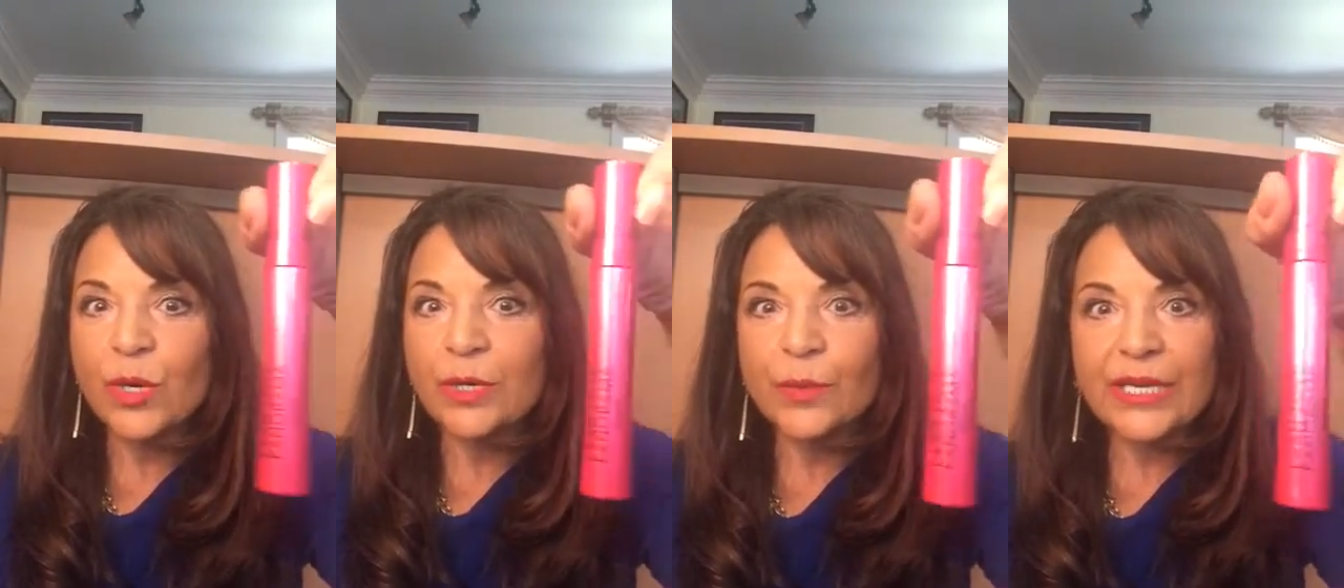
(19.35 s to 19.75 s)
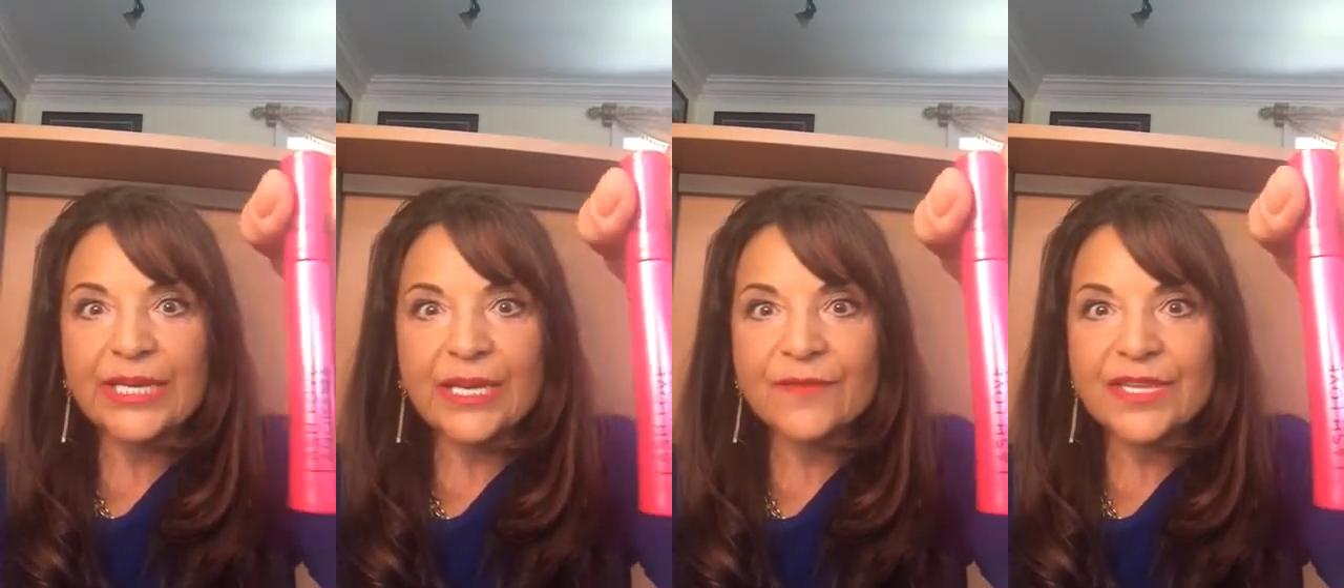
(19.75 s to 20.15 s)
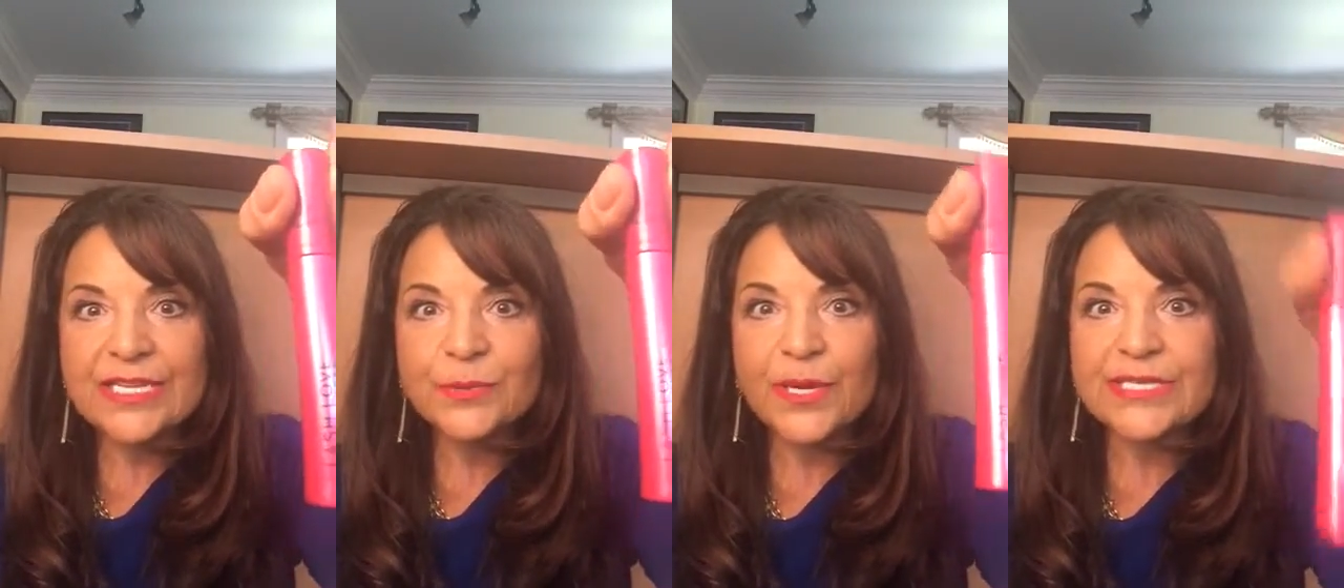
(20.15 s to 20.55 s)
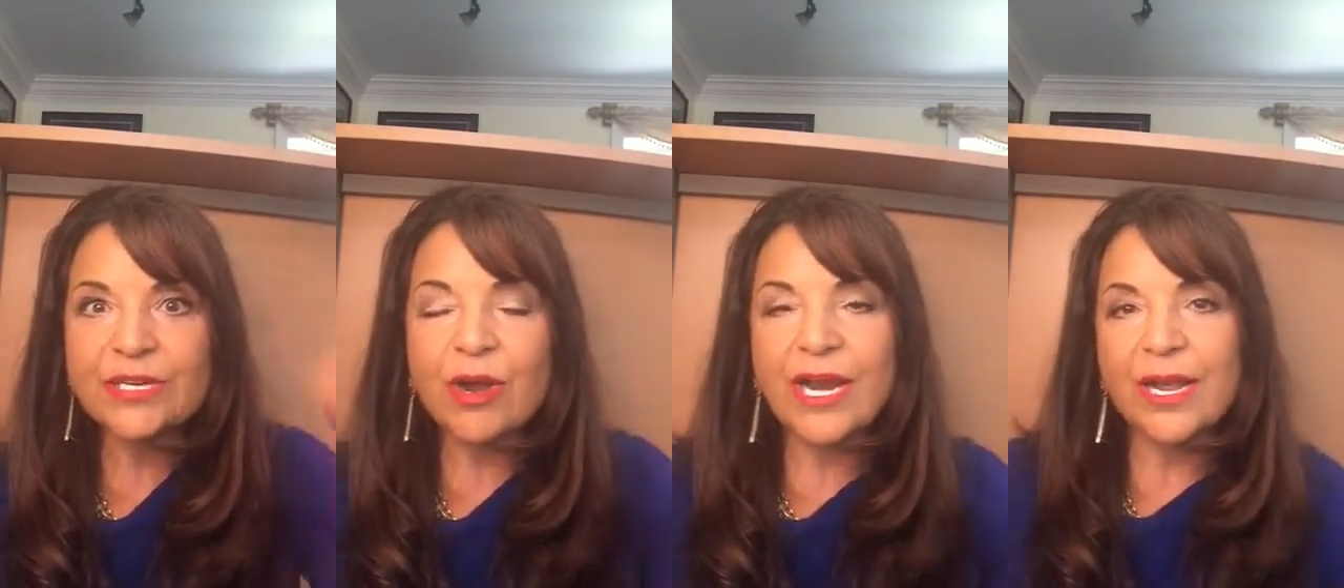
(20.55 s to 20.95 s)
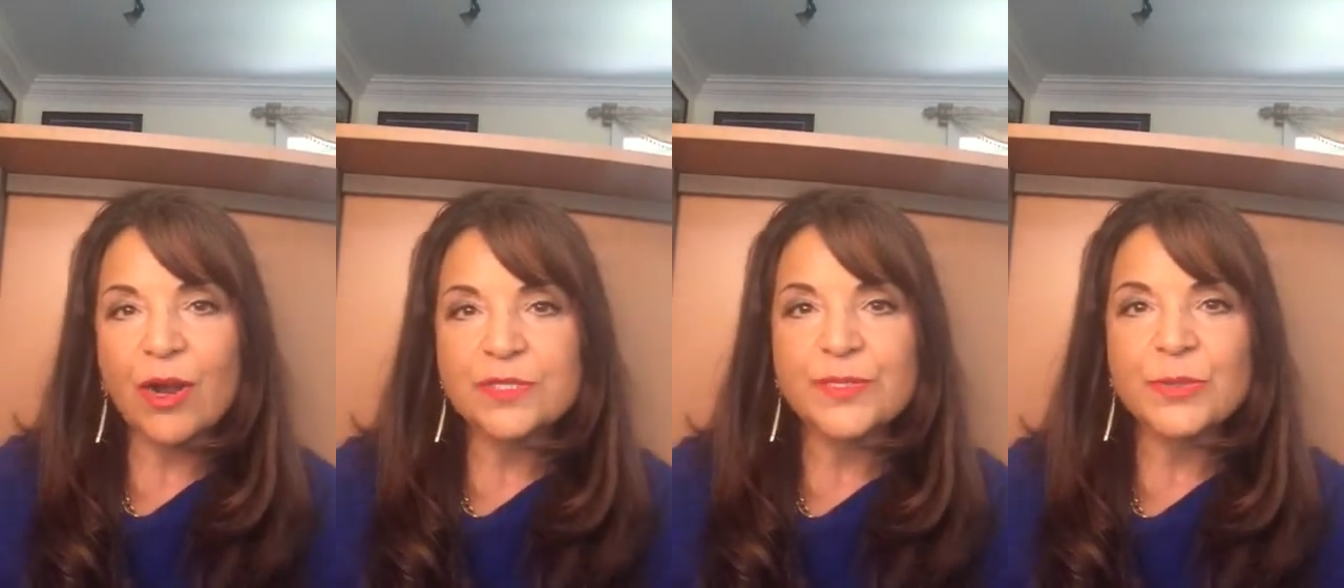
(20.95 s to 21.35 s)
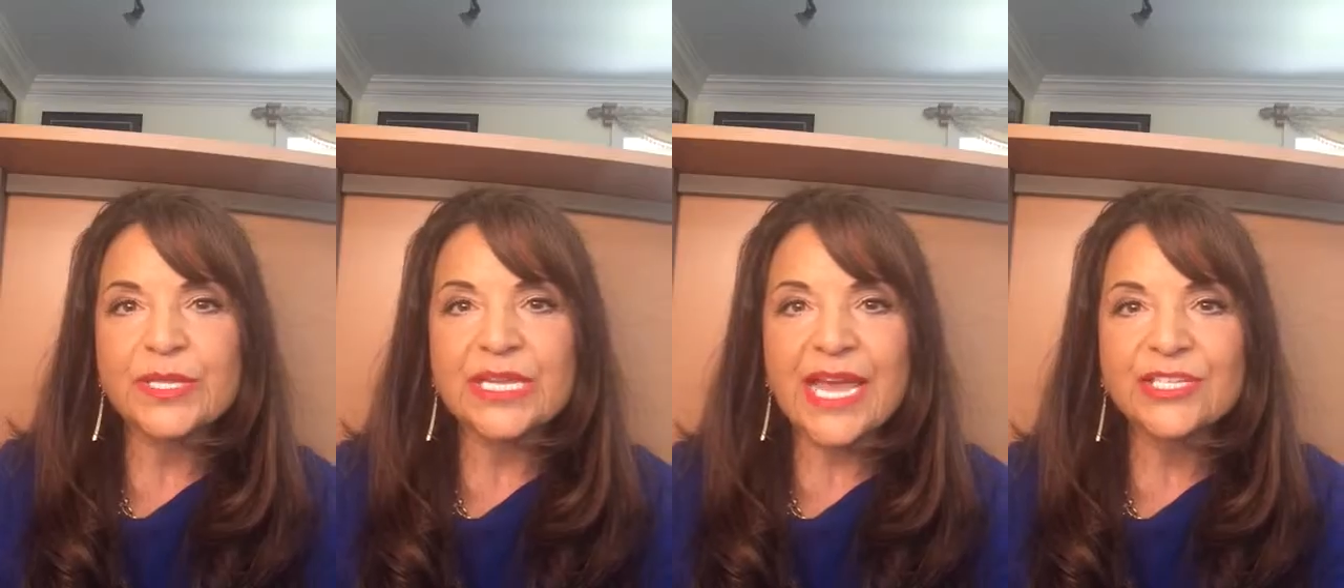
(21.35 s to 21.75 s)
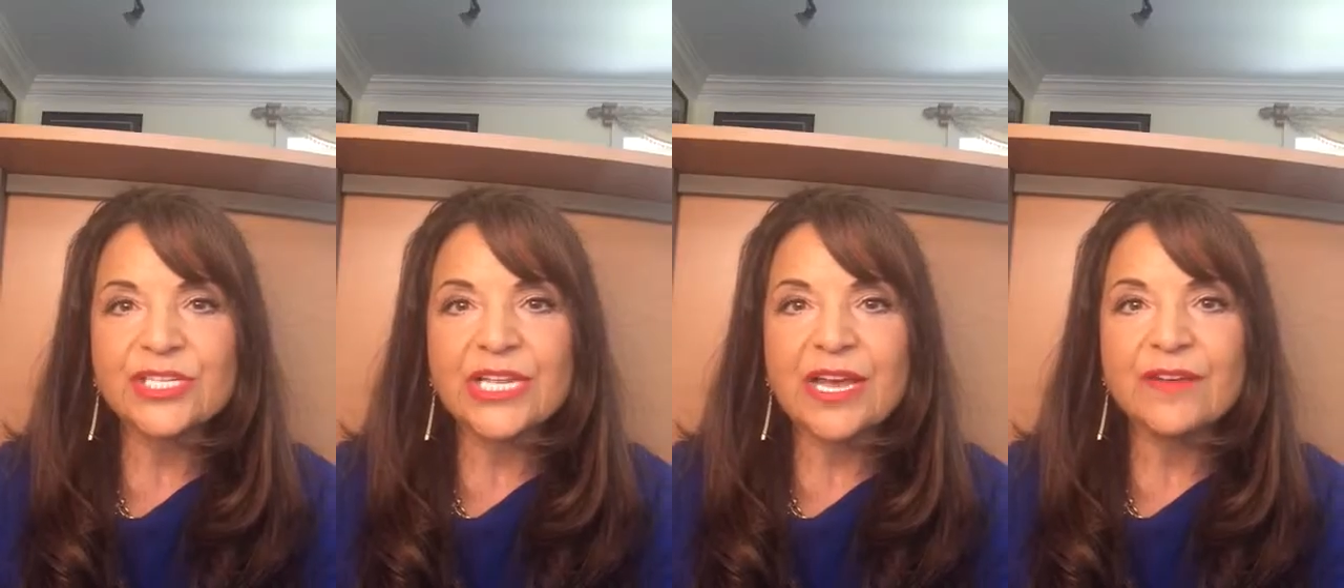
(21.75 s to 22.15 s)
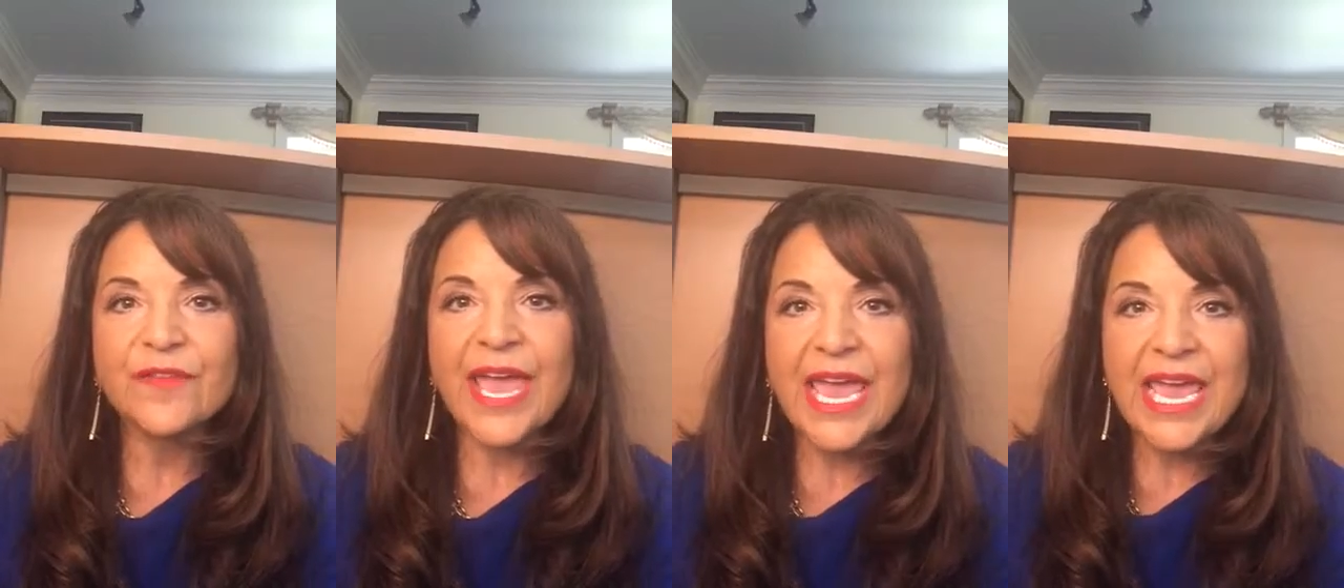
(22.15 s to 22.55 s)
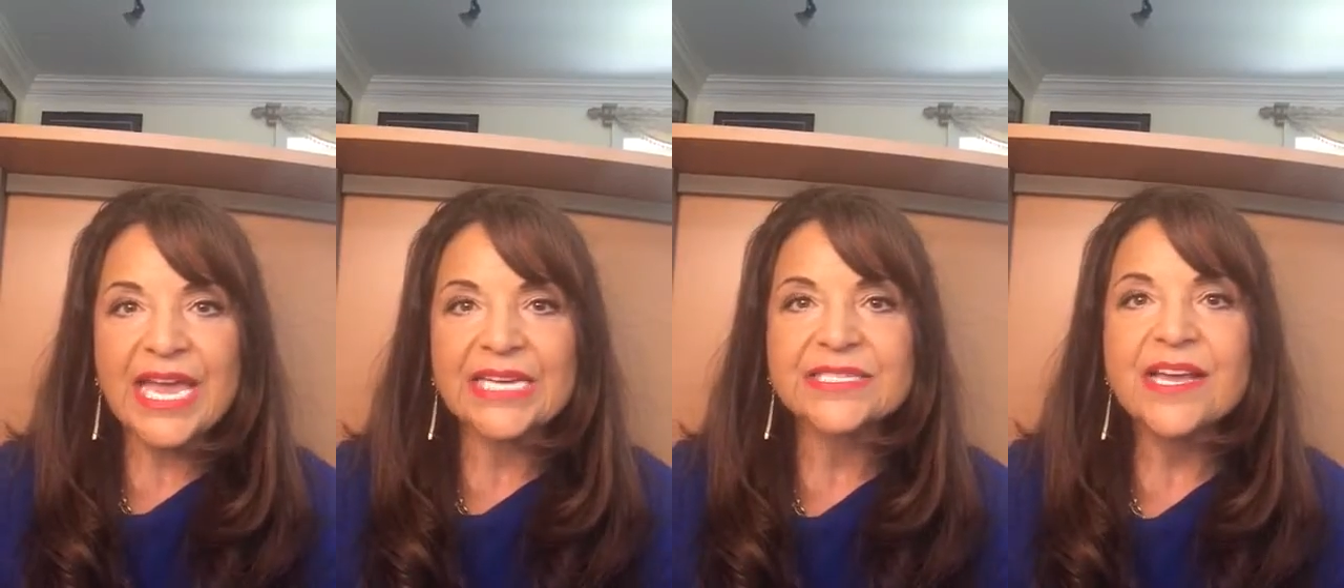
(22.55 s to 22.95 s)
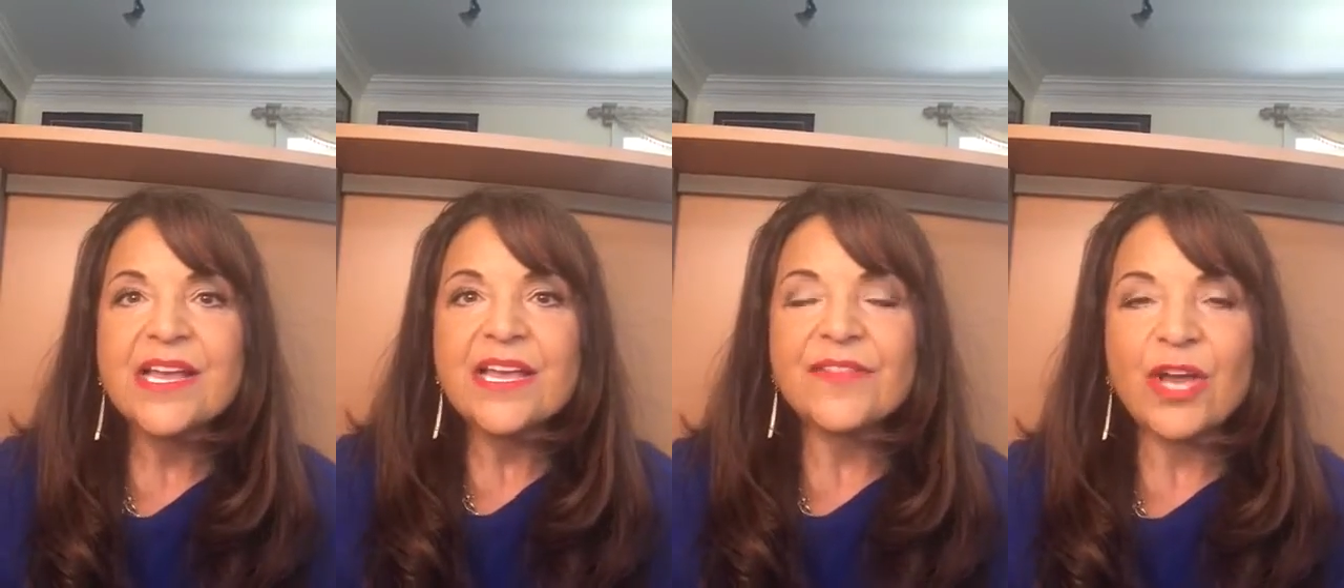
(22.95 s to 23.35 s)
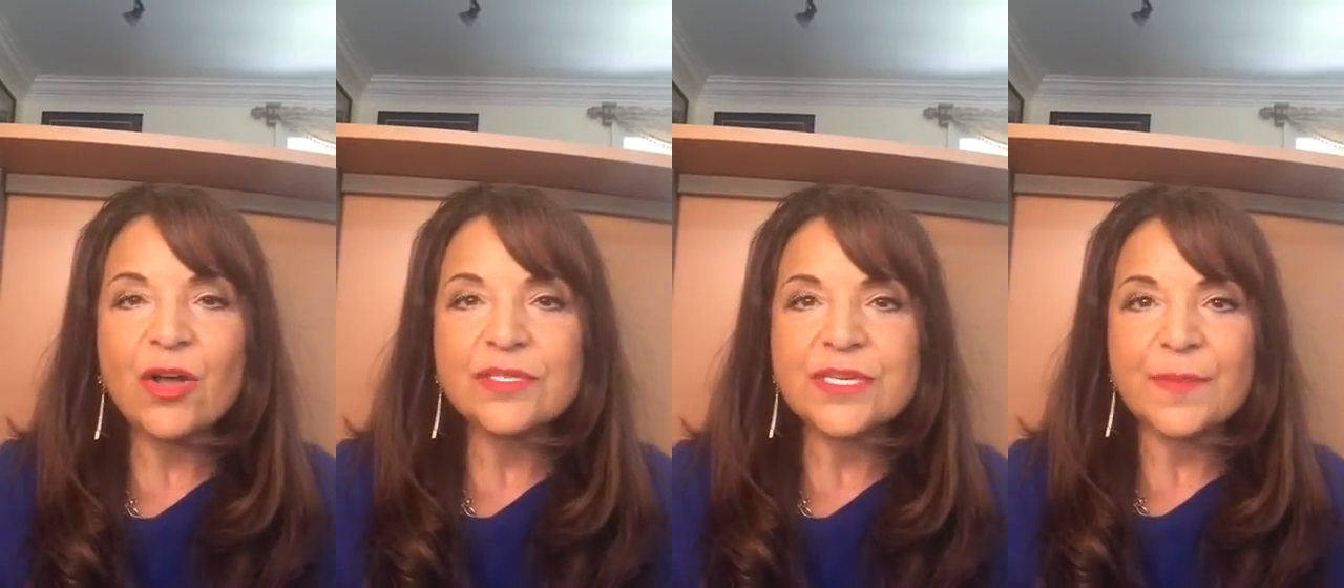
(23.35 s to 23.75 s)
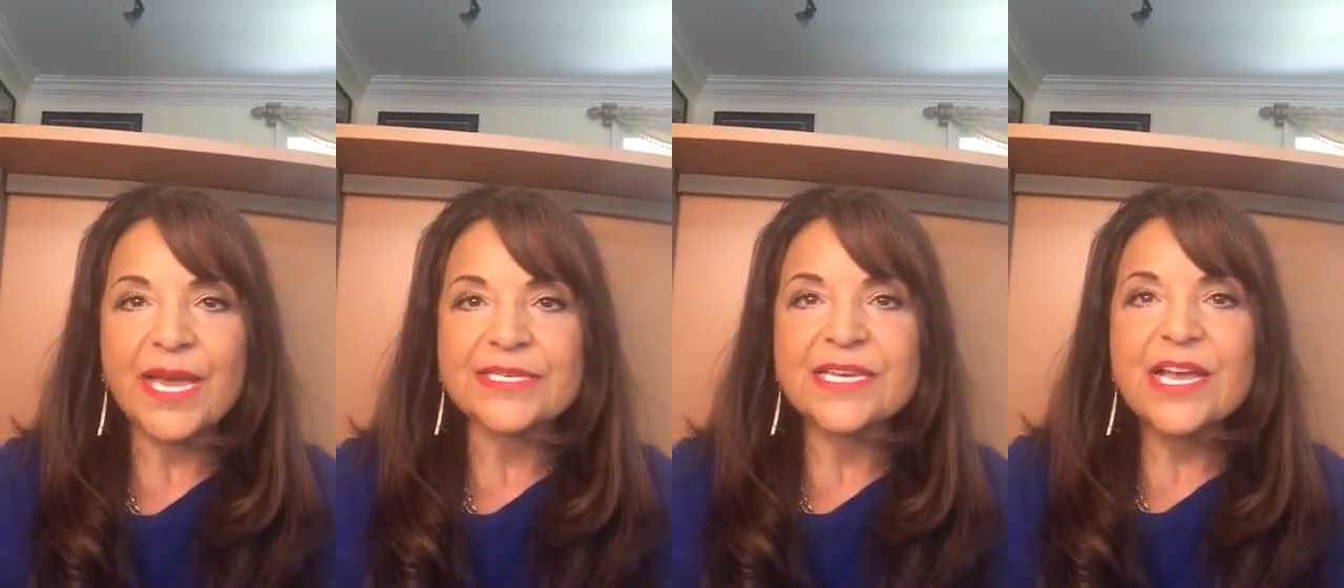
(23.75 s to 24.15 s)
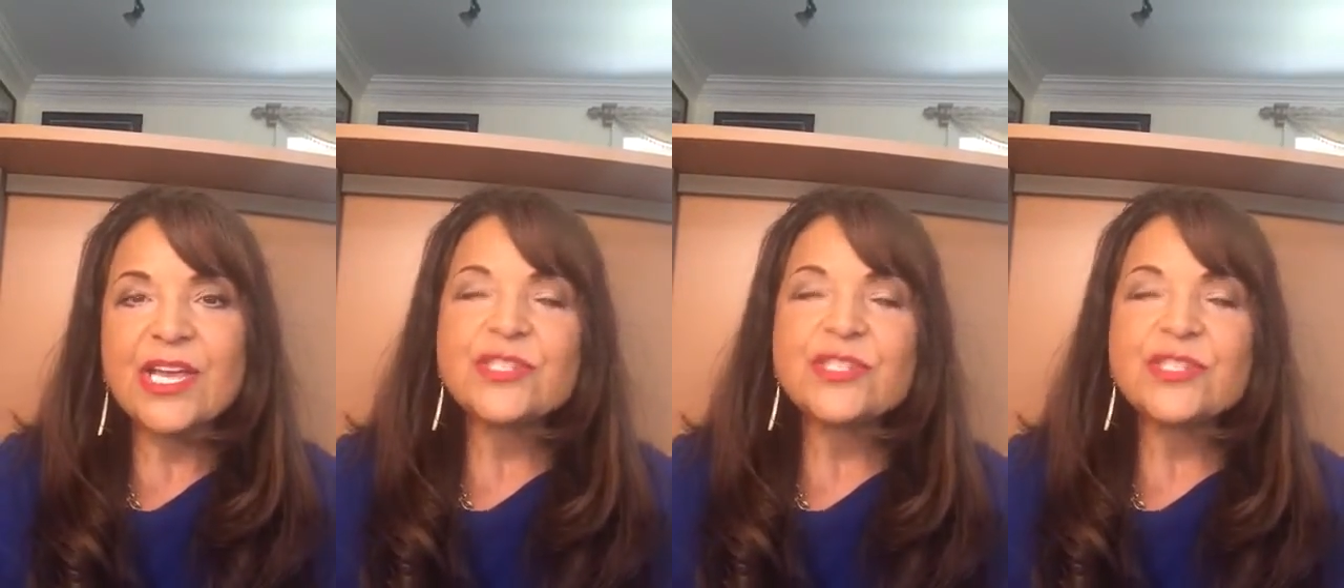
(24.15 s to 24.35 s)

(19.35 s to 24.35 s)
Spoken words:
We're really loving this one. It's a chronic cross between the Lash Love and the Ultimate.